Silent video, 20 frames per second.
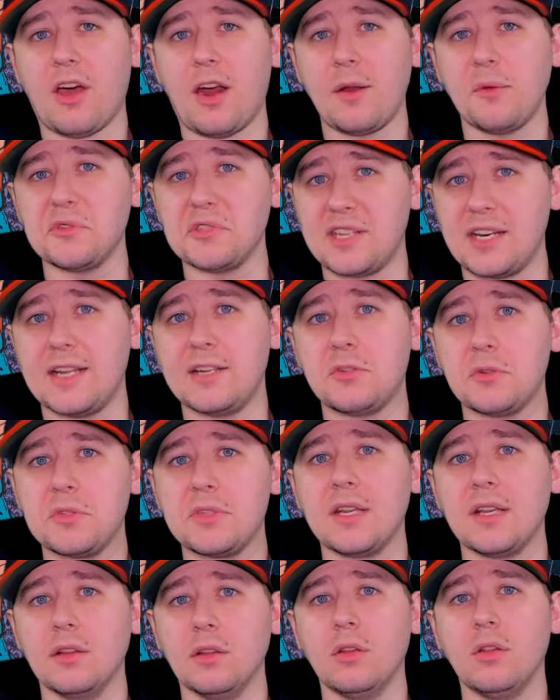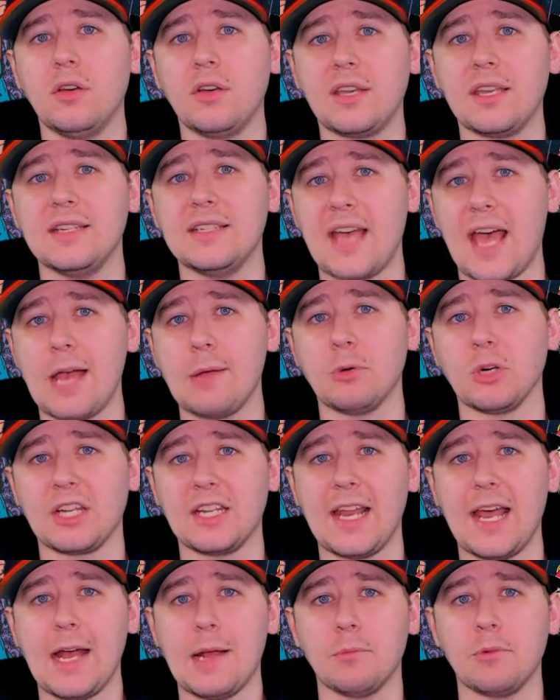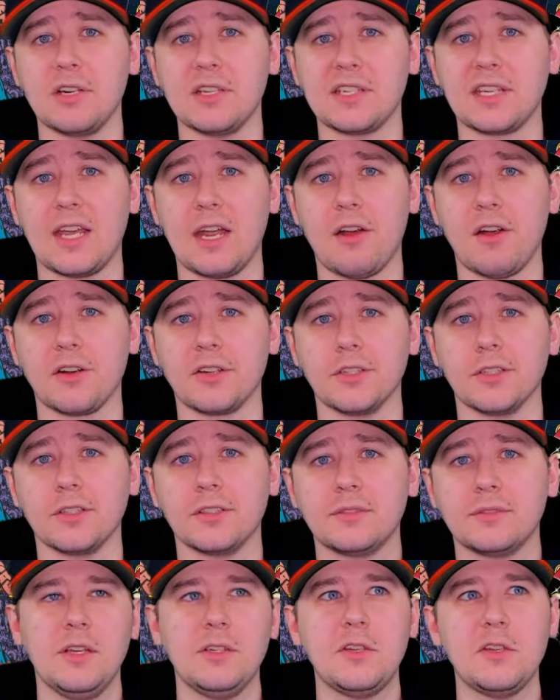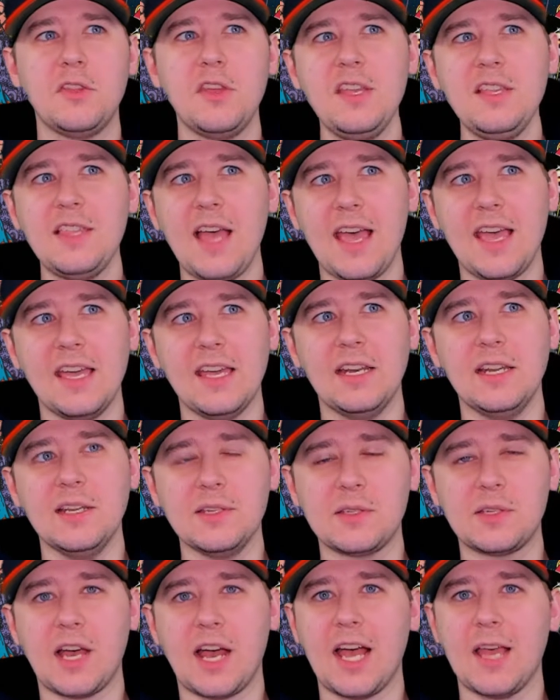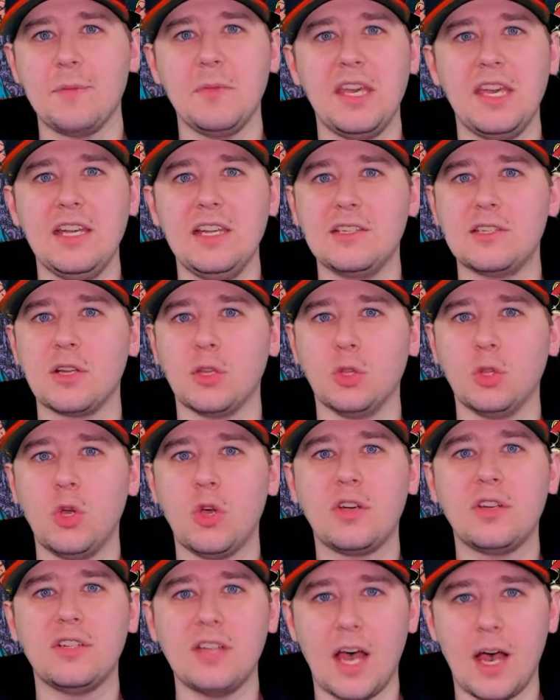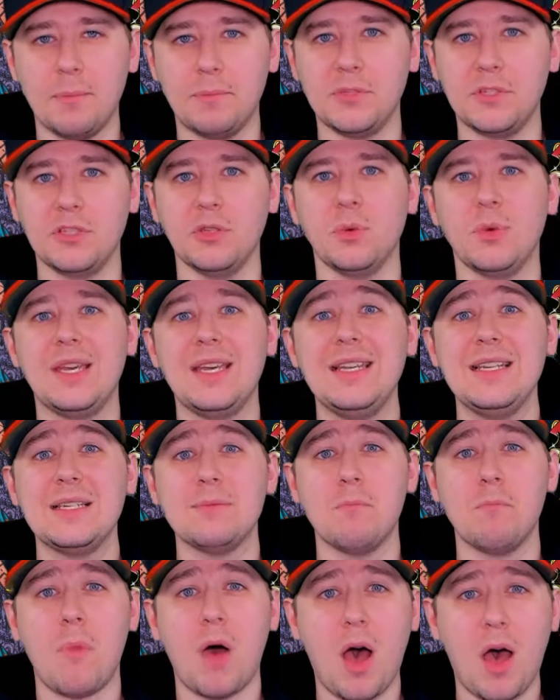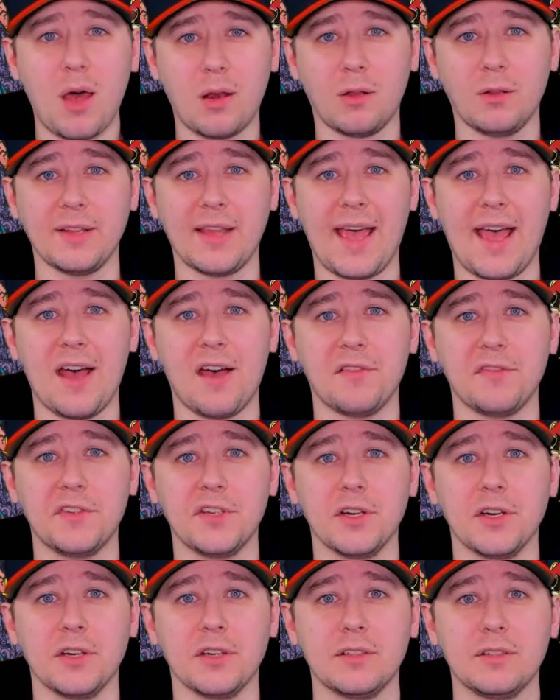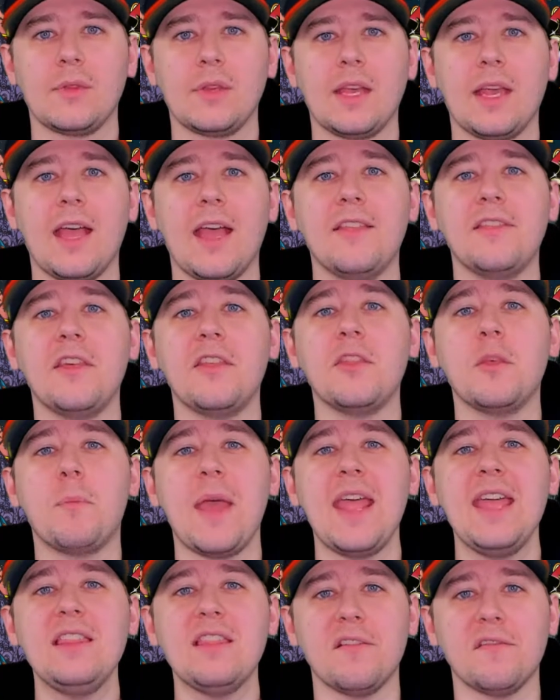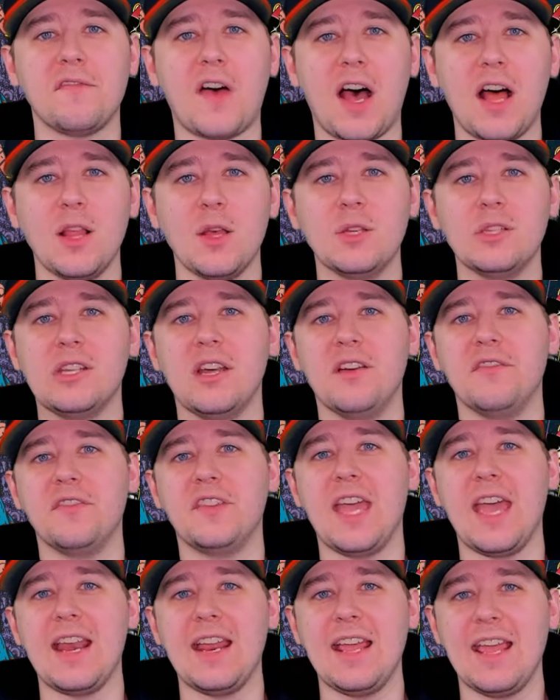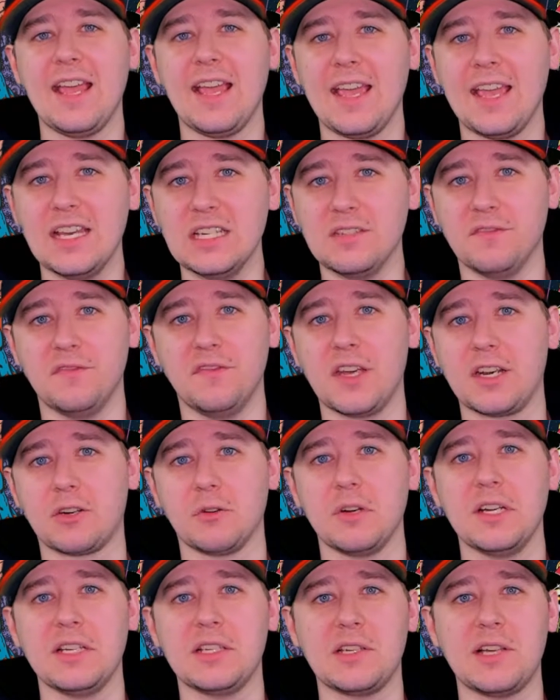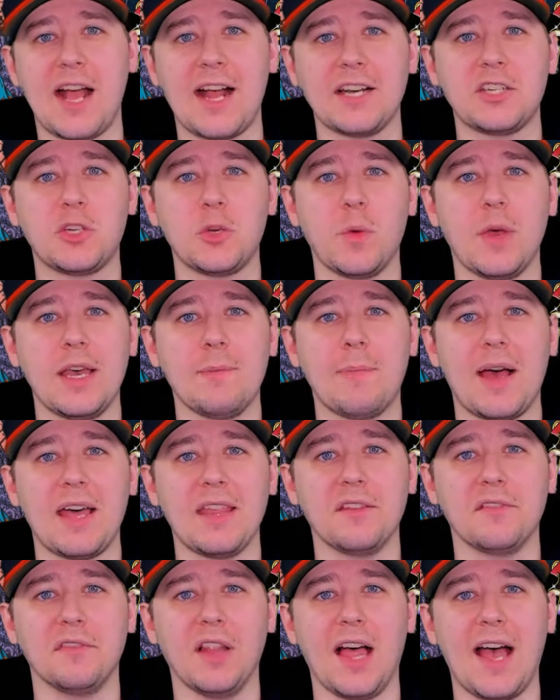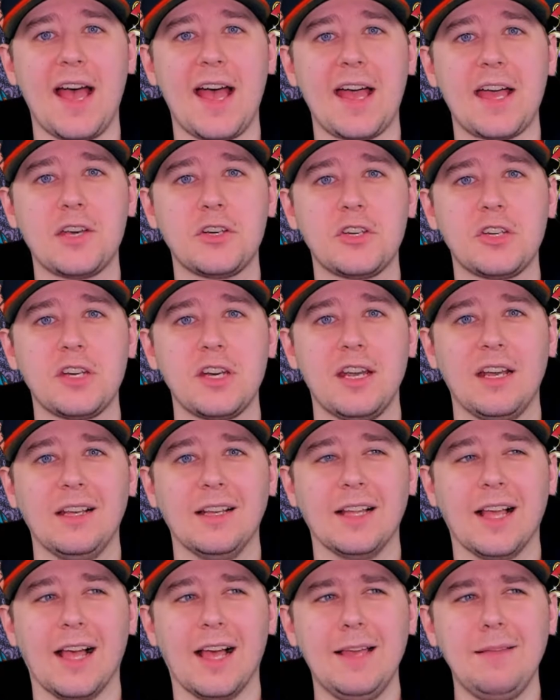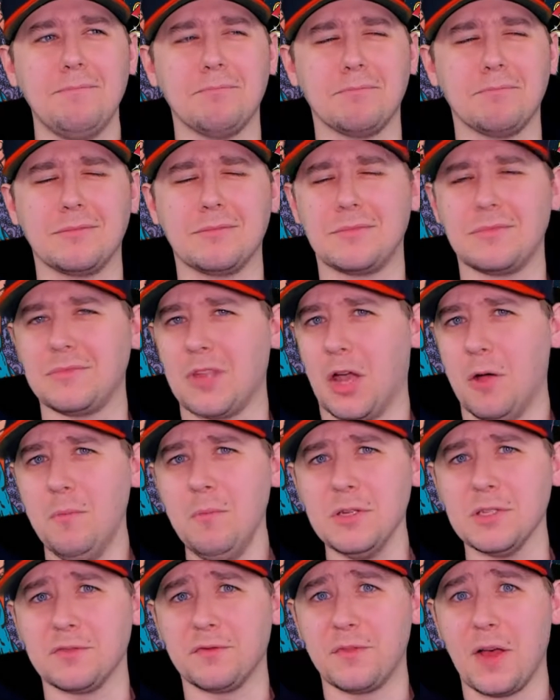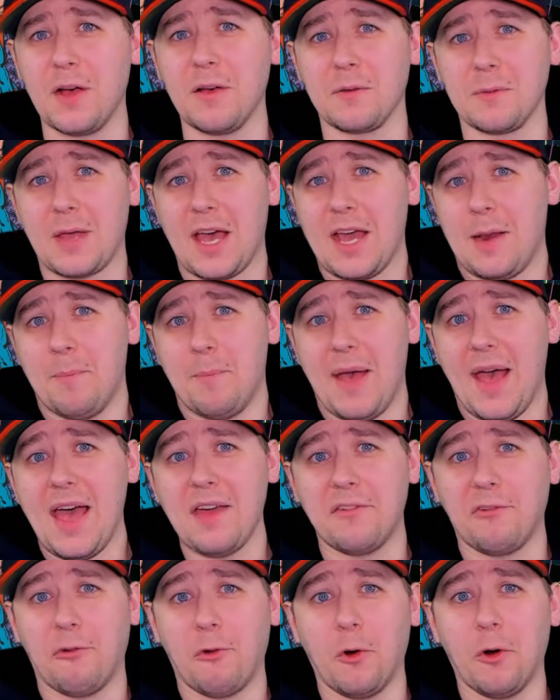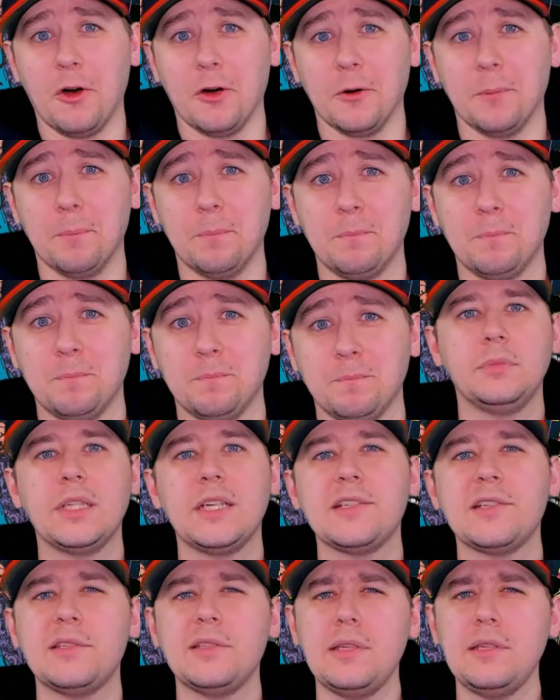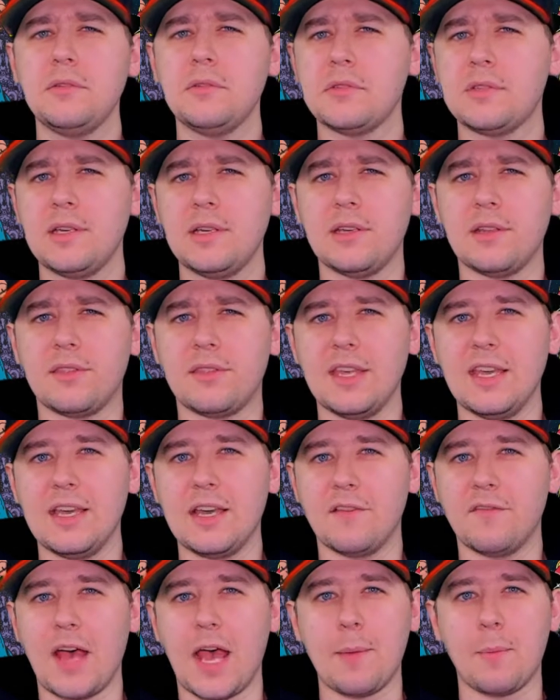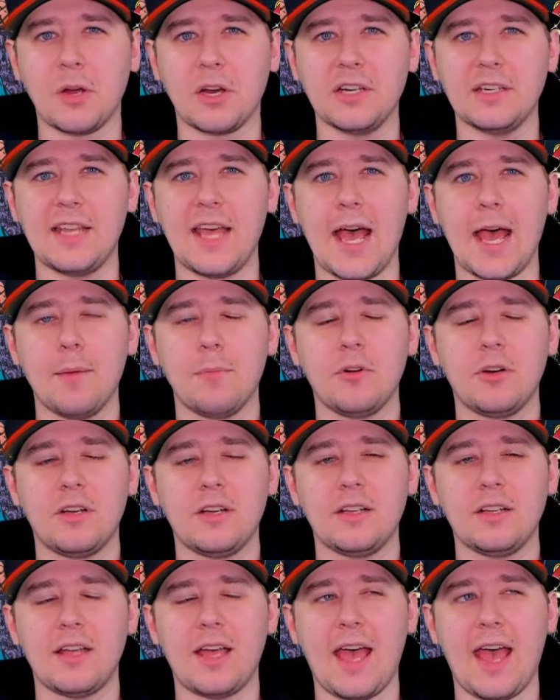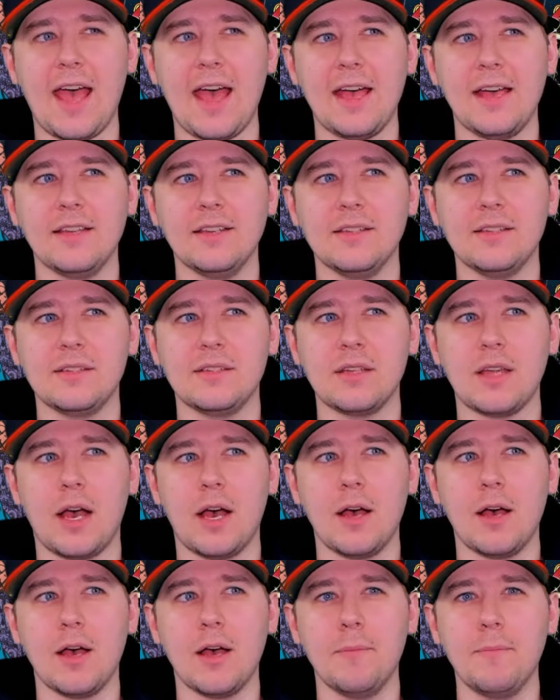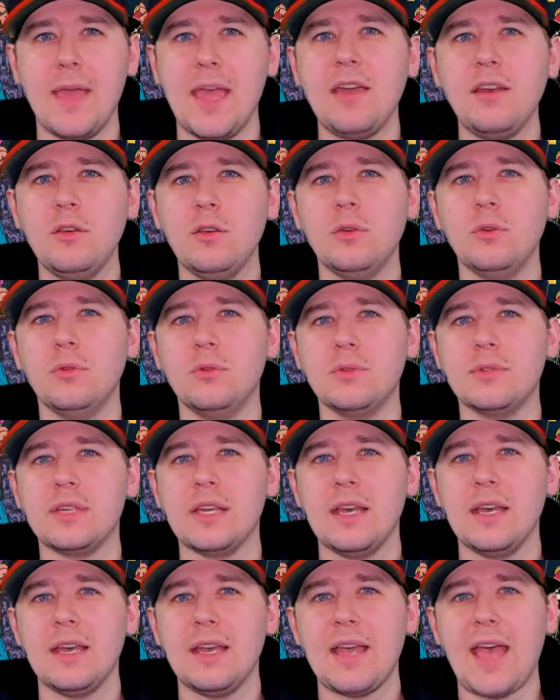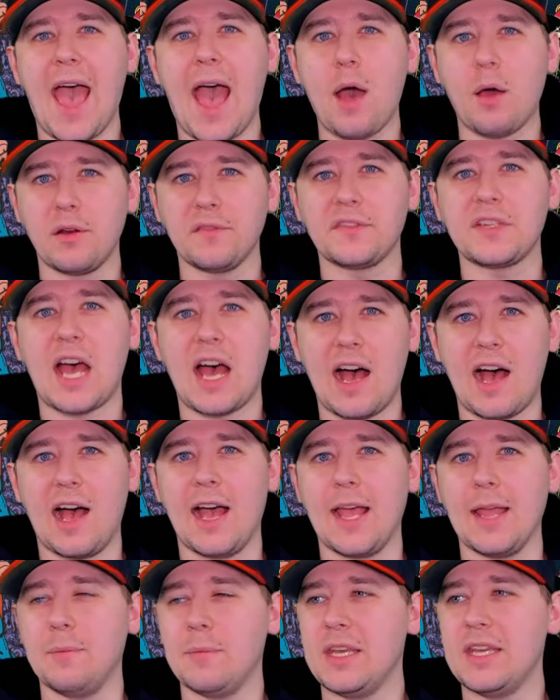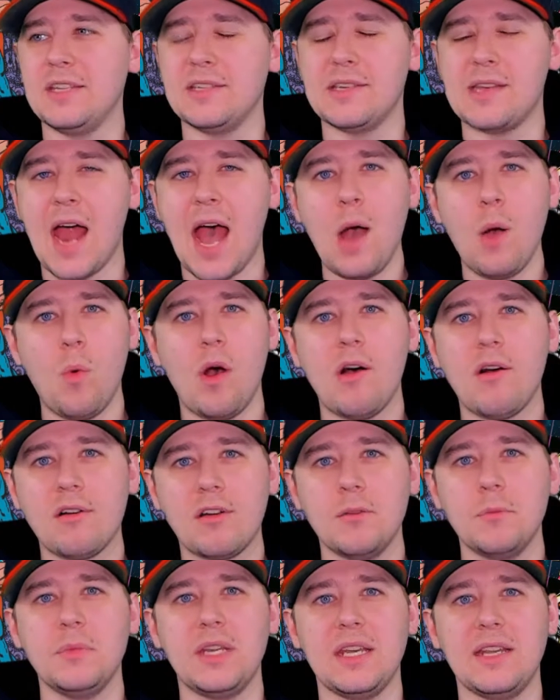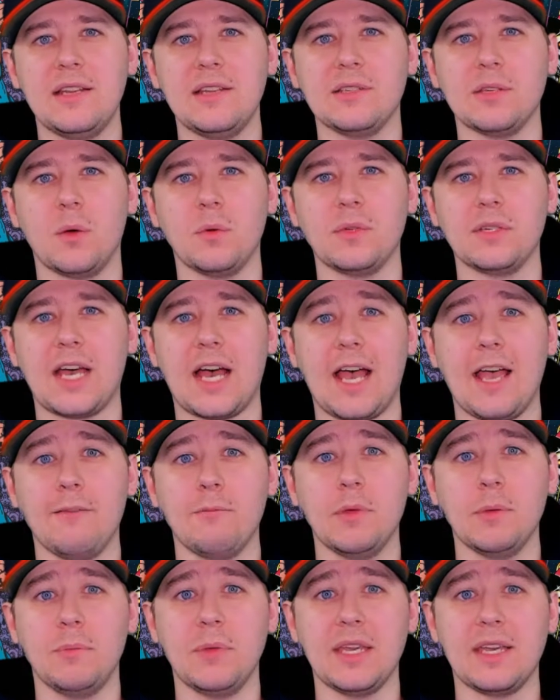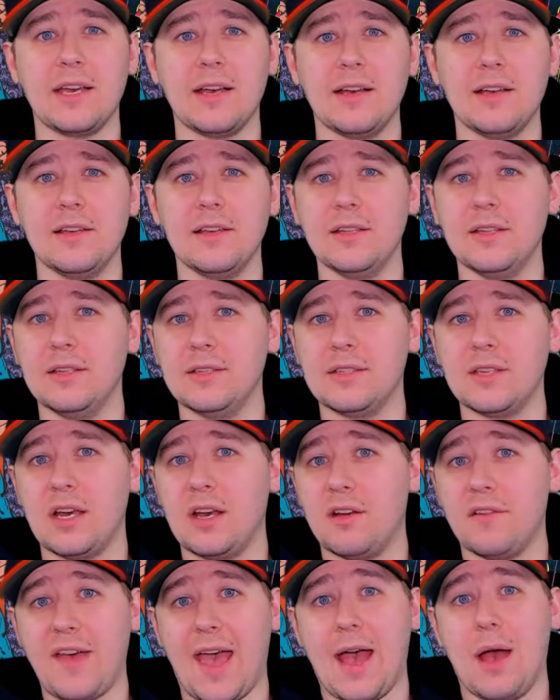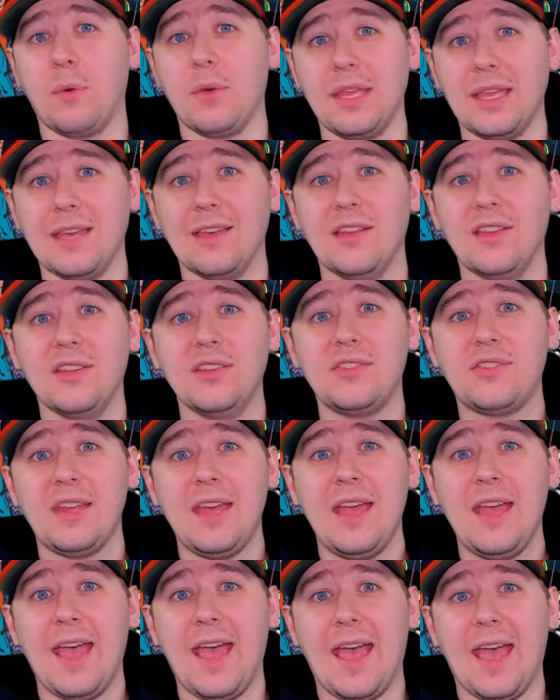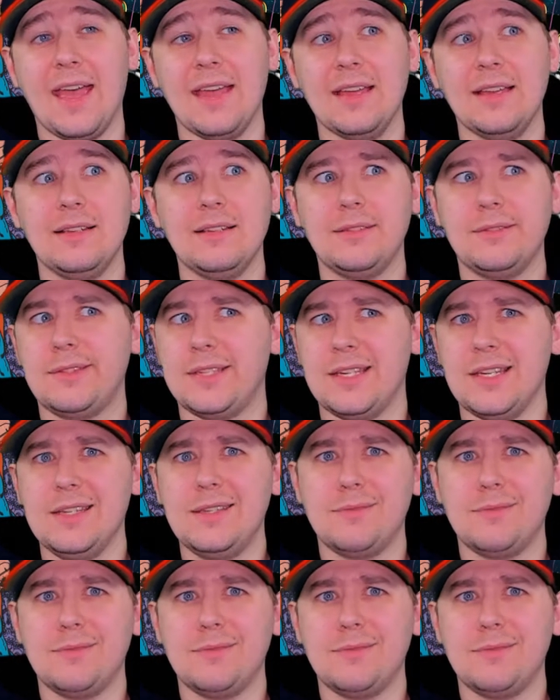it was an interesting look into Abracadabra as a character. To think that in his time he's looked up to, he's modeled after, and then the pain that follows of getting his victory snatched away by the Flash, I almost felt kind of bad for him. Because it's interesting to think of Abracadabra as a man who's out of time. He's not welcomed in his own time because of how he is, and he's